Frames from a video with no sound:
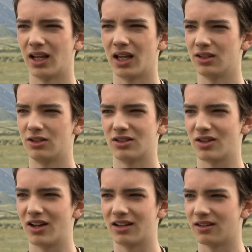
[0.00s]
he's just
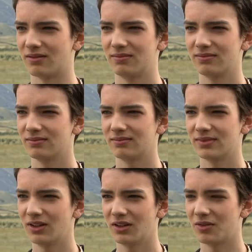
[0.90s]
like
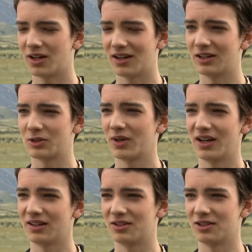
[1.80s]
if I could
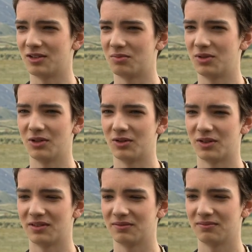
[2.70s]
explain it, just a
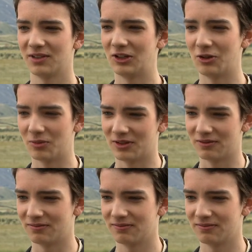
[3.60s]
pure human